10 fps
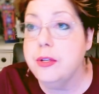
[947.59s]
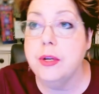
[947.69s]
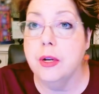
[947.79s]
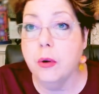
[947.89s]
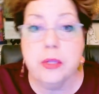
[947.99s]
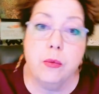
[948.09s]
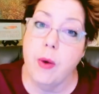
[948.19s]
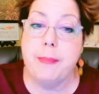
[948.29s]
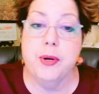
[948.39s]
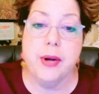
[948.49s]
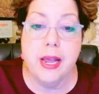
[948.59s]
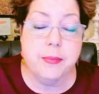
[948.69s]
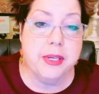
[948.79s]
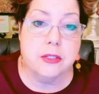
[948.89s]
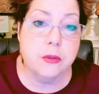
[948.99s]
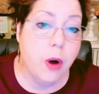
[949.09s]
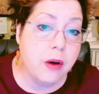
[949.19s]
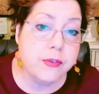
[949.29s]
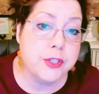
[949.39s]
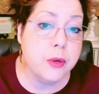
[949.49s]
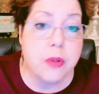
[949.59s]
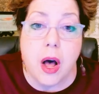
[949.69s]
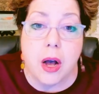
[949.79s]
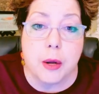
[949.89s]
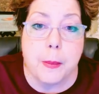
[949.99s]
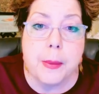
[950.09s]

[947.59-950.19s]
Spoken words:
You can only whap your head up against a wall for so long.